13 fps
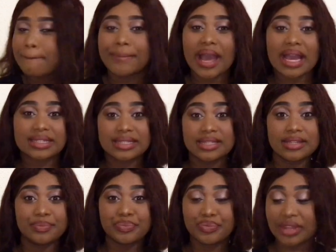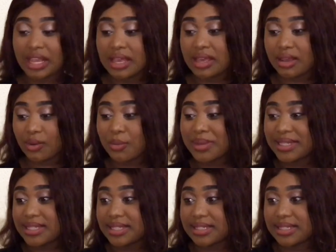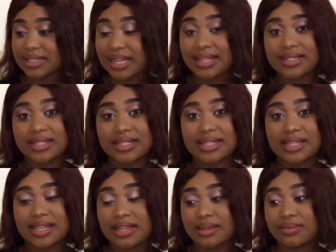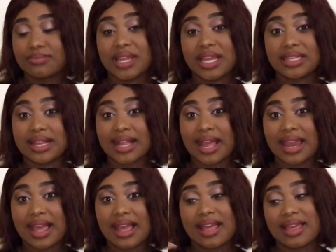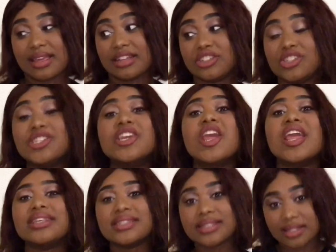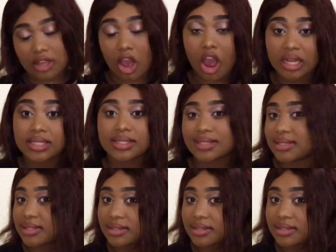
But coming sit, dance city, Nandikala, and chase his heart.